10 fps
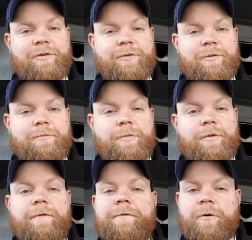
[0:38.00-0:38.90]
to
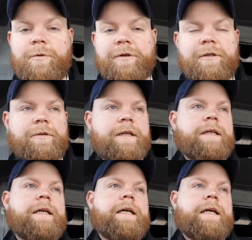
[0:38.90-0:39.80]
move forward.
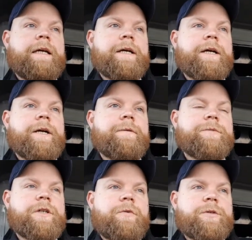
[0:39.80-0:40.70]

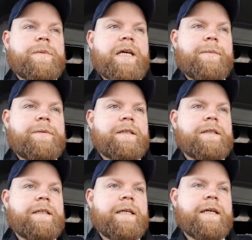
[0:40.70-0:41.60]
So what's been
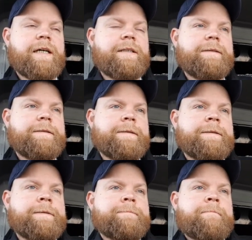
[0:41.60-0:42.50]
happening here?
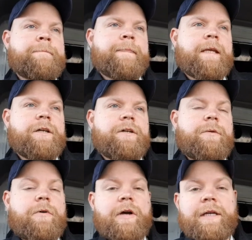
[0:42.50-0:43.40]

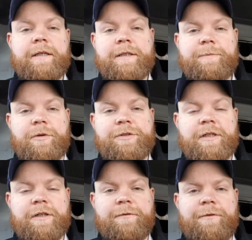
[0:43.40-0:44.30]
Got my
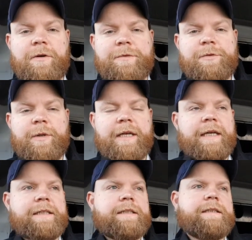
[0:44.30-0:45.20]
sponsor confirmed this
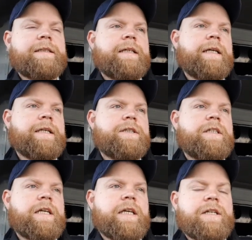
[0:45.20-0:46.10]
weekend.
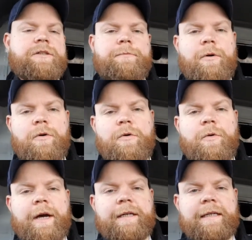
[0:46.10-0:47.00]
It is
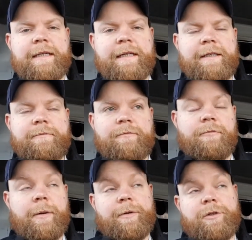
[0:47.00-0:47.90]
Paul and Lee,
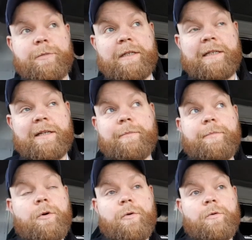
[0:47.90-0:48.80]
maybe it should be Lee
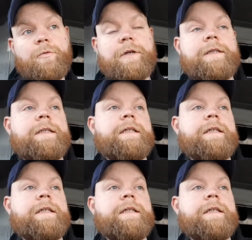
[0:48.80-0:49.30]
and Paul,